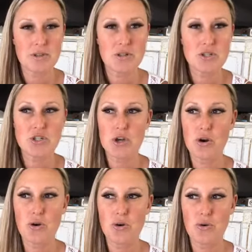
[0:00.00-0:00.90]

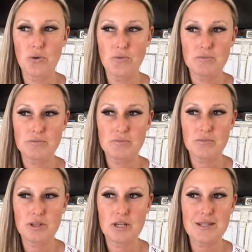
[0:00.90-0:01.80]
So
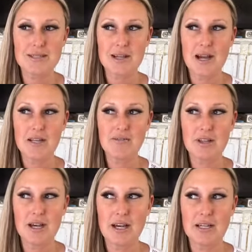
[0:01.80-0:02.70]
it's kind of
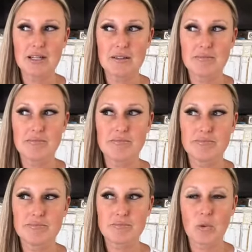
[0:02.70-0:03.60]
like,
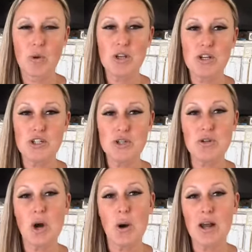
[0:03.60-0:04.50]
when do you
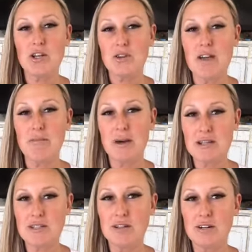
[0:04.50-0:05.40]
know how to drive a
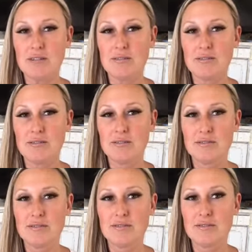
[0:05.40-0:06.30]
bicycle?
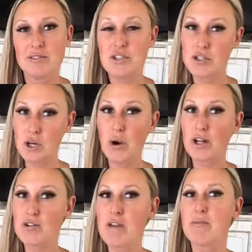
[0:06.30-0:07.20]
Do you know how
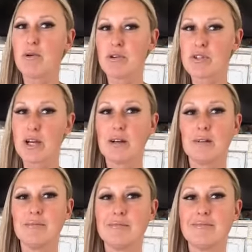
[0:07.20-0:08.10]
to drive a motorcycle?